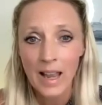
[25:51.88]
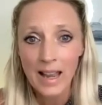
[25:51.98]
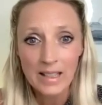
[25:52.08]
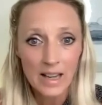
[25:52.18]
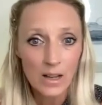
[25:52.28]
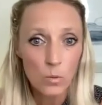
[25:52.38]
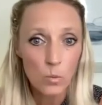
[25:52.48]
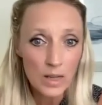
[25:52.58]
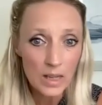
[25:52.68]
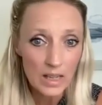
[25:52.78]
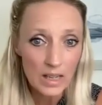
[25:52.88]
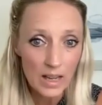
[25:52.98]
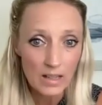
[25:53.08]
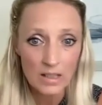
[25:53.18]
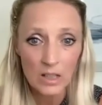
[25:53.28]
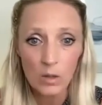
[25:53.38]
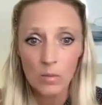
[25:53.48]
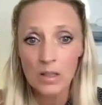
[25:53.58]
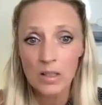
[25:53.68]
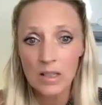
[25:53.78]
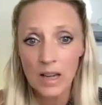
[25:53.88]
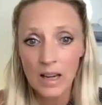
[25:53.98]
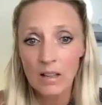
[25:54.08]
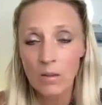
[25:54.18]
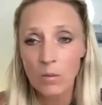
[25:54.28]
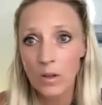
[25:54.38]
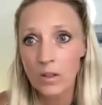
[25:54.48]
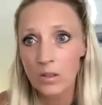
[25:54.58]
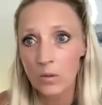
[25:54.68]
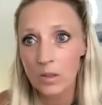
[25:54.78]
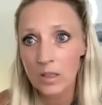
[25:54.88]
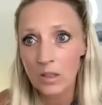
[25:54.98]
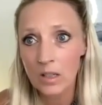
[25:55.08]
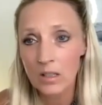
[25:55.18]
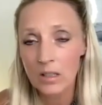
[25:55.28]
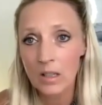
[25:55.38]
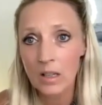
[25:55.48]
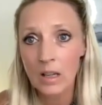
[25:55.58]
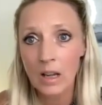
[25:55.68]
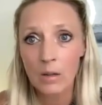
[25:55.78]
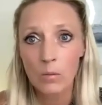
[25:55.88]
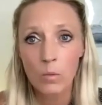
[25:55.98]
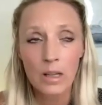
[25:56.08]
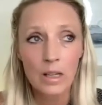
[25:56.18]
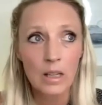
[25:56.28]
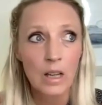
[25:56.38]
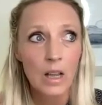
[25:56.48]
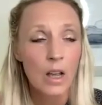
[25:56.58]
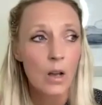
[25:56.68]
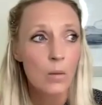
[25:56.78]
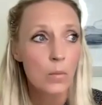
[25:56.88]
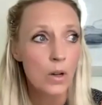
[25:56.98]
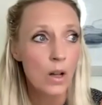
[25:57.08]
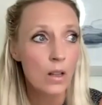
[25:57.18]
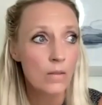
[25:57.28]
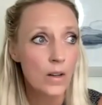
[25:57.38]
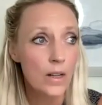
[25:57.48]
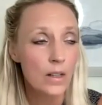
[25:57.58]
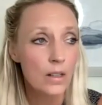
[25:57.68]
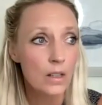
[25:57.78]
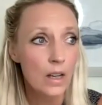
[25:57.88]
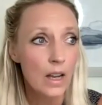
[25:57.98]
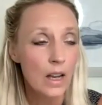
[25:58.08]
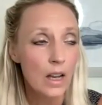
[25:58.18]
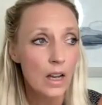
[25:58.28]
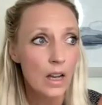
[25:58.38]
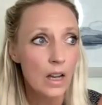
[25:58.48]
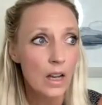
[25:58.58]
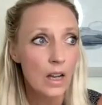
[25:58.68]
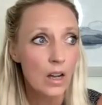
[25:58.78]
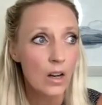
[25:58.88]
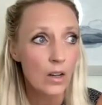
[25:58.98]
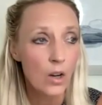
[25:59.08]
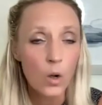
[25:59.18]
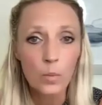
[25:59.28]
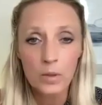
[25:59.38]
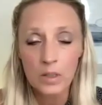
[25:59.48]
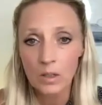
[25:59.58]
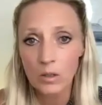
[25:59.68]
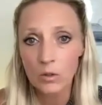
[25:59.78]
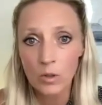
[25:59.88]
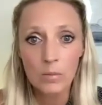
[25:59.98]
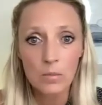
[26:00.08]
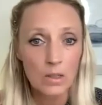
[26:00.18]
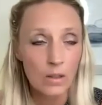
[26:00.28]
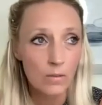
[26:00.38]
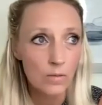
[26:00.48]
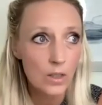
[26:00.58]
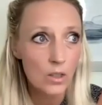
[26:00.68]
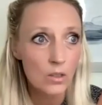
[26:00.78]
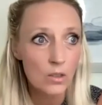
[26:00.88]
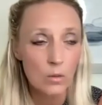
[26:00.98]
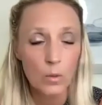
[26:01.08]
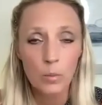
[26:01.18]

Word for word: And yet, we as humans take the work so seriously and we put all of our our hopes and our dreams and our fears and we